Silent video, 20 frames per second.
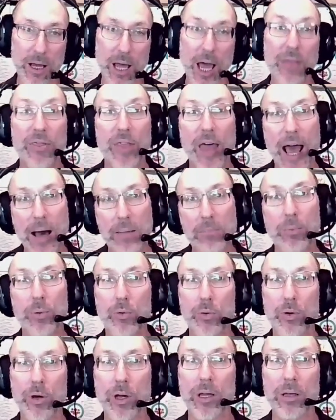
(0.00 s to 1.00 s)
At that
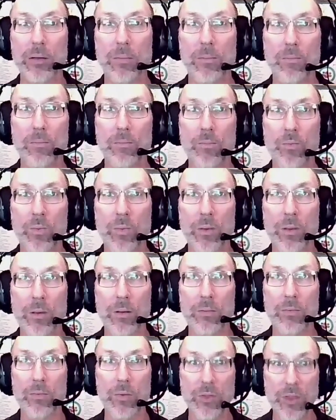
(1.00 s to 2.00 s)
point,
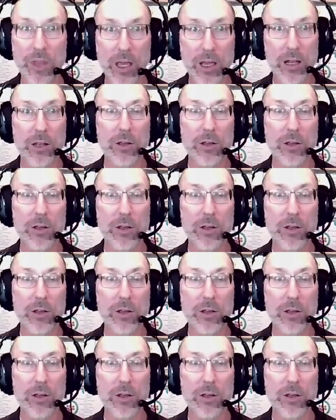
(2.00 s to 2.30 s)
then